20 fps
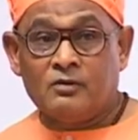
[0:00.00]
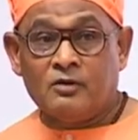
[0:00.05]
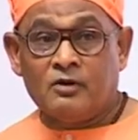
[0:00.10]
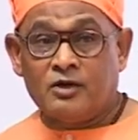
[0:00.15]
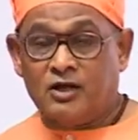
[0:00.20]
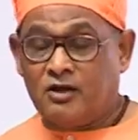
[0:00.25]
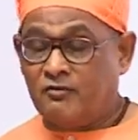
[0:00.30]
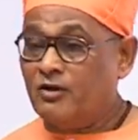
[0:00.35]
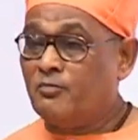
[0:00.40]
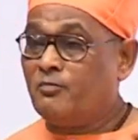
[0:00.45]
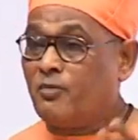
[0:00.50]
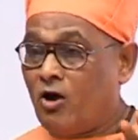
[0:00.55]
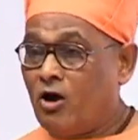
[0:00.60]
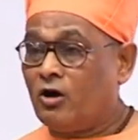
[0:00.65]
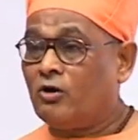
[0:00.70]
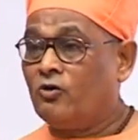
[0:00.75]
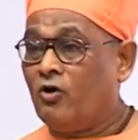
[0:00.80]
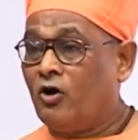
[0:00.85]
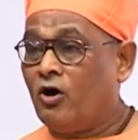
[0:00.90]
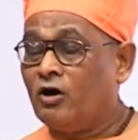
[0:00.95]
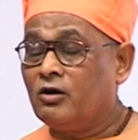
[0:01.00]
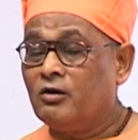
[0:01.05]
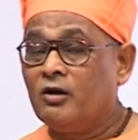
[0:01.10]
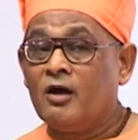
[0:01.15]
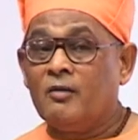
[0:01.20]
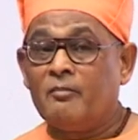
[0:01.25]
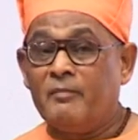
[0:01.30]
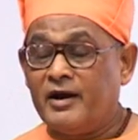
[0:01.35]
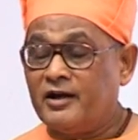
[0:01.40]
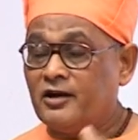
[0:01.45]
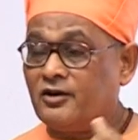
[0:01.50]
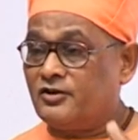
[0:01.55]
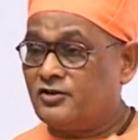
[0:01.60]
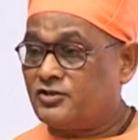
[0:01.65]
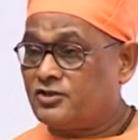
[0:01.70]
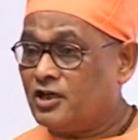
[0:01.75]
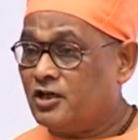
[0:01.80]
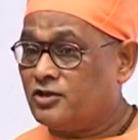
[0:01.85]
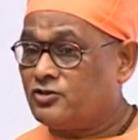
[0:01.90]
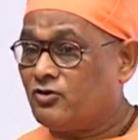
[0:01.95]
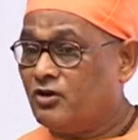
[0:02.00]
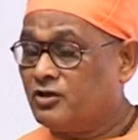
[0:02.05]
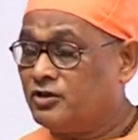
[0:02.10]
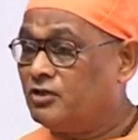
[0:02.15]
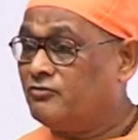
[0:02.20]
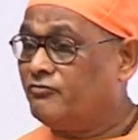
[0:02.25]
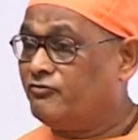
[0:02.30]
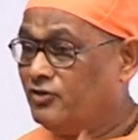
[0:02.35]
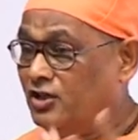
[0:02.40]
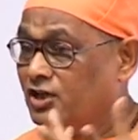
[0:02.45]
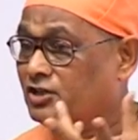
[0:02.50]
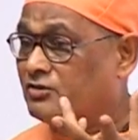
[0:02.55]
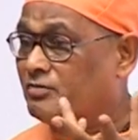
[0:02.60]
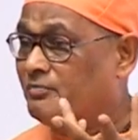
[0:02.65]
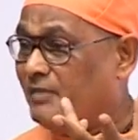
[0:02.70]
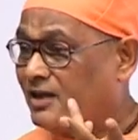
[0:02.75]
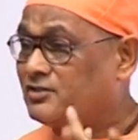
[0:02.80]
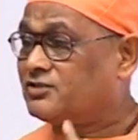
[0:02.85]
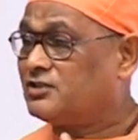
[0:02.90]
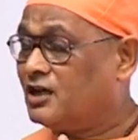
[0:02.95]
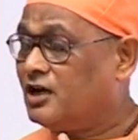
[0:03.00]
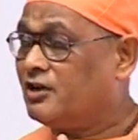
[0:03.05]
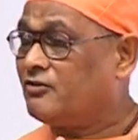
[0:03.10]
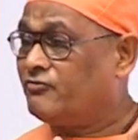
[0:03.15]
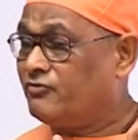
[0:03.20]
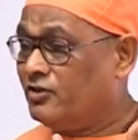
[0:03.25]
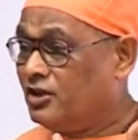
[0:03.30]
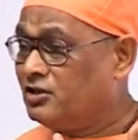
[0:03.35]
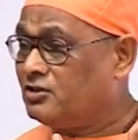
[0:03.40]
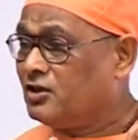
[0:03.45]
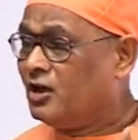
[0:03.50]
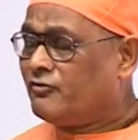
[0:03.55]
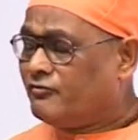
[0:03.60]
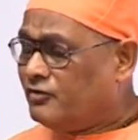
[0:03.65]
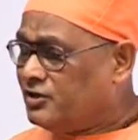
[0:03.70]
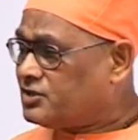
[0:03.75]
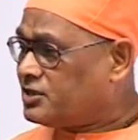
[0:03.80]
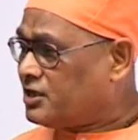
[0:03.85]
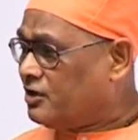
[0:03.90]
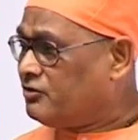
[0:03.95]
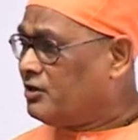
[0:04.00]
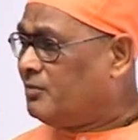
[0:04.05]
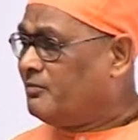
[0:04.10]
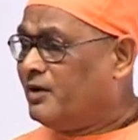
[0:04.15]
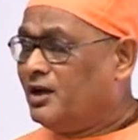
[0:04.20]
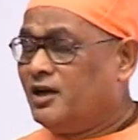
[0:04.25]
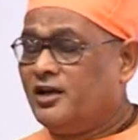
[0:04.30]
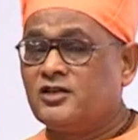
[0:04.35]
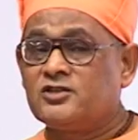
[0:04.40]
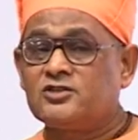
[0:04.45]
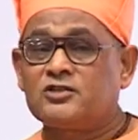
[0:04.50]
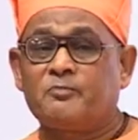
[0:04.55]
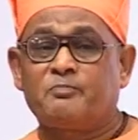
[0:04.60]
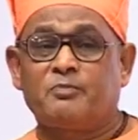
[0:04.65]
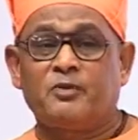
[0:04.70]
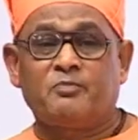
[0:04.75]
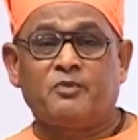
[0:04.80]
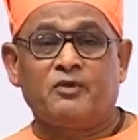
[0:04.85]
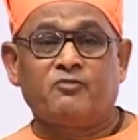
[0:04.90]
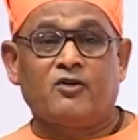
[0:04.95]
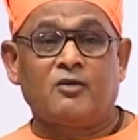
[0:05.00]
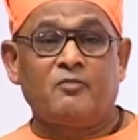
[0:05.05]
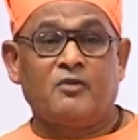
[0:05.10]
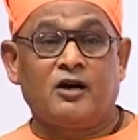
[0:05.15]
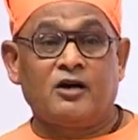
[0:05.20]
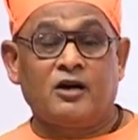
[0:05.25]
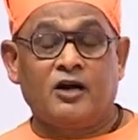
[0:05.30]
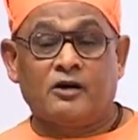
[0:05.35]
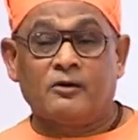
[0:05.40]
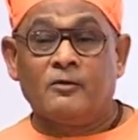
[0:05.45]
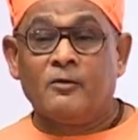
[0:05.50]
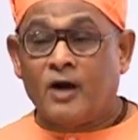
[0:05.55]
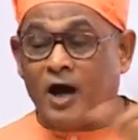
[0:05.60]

David Borlaug made a research on the wheat, Mexican wheat, which saved the millions of people from hunger.